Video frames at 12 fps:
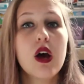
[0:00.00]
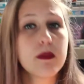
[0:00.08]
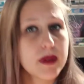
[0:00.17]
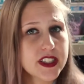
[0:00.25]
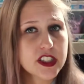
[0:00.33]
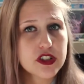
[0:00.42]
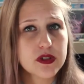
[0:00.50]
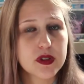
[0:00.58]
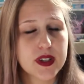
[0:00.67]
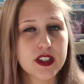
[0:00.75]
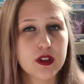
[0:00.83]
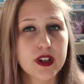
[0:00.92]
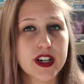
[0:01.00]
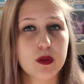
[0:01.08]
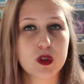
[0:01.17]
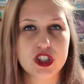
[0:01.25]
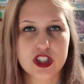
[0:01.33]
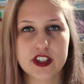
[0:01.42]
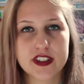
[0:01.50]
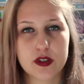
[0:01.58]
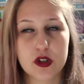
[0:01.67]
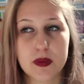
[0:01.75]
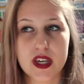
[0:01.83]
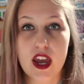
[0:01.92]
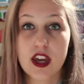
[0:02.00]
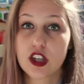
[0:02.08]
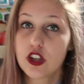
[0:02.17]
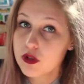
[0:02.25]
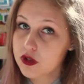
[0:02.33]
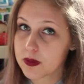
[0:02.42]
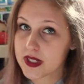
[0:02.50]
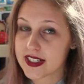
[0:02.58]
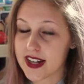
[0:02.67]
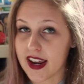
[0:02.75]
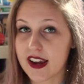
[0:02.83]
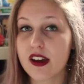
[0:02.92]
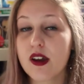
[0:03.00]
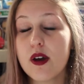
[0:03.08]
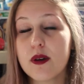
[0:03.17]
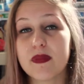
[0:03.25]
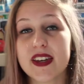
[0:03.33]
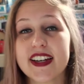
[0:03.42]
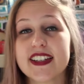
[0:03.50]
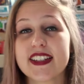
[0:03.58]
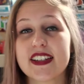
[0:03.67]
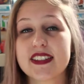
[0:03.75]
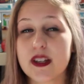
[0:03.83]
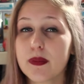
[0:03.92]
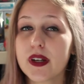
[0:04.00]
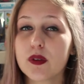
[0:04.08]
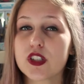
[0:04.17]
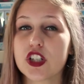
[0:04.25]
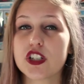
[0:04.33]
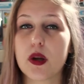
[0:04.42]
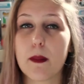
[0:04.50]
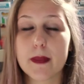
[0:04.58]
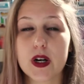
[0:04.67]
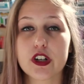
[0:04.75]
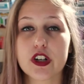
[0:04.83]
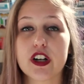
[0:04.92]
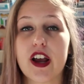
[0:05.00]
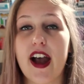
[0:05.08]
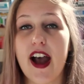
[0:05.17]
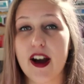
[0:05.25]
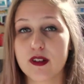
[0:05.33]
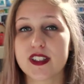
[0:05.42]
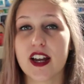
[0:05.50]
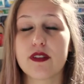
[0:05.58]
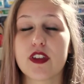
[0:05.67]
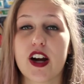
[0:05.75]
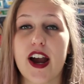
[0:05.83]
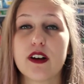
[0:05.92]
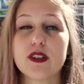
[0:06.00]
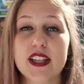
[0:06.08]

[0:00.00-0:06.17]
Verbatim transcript: but they choose to ignore it which turns out to be a huge mistake because somebody was just murdered outside of their house